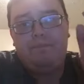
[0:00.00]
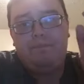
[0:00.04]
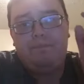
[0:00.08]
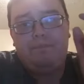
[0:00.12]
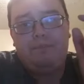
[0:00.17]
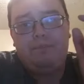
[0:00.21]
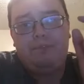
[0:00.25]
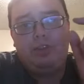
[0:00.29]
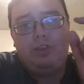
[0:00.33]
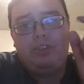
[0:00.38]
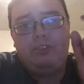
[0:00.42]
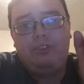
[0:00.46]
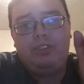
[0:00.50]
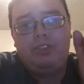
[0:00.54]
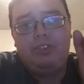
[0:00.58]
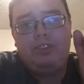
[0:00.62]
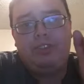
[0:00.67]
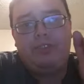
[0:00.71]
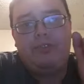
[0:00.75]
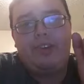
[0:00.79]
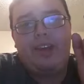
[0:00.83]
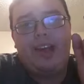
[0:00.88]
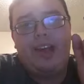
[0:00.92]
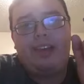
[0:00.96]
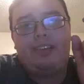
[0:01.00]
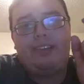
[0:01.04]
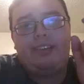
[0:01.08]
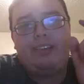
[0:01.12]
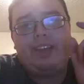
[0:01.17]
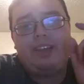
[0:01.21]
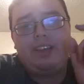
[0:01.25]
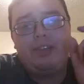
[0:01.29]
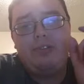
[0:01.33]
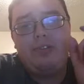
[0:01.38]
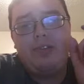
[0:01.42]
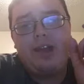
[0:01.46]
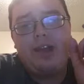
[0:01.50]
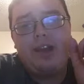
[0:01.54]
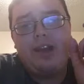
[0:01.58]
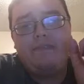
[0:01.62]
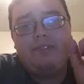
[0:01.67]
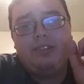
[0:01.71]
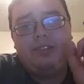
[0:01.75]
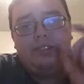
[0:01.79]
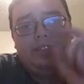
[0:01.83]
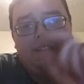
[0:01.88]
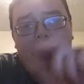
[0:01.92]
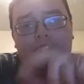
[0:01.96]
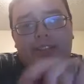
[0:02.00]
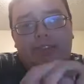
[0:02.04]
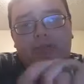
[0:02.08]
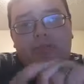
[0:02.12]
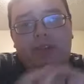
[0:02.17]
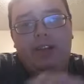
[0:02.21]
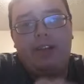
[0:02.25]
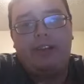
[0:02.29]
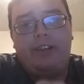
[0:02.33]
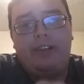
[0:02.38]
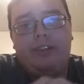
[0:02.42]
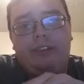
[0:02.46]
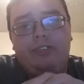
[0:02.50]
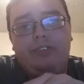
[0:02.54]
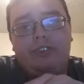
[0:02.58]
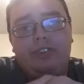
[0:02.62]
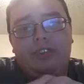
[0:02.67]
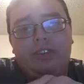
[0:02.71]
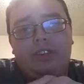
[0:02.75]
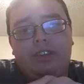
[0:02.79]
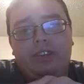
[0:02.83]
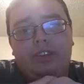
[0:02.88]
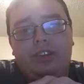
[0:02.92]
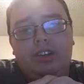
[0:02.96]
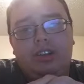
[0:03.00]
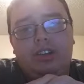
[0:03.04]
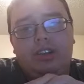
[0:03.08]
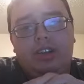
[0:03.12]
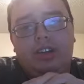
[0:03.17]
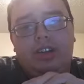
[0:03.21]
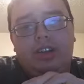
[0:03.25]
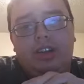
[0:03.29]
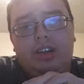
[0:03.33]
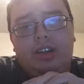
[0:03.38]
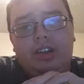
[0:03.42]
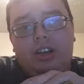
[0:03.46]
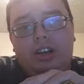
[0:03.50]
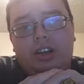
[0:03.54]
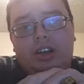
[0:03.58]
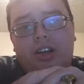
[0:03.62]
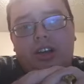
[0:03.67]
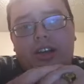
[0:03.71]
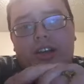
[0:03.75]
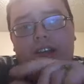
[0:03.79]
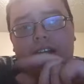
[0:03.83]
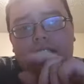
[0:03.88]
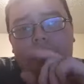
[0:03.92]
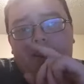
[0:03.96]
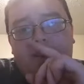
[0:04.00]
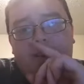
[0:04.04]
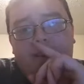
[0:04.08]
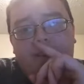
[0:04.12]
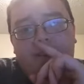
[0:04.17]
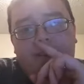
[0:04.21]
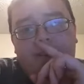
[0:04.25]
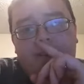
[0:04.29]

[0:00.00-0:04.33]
due to the fact that you have the left-wingers, and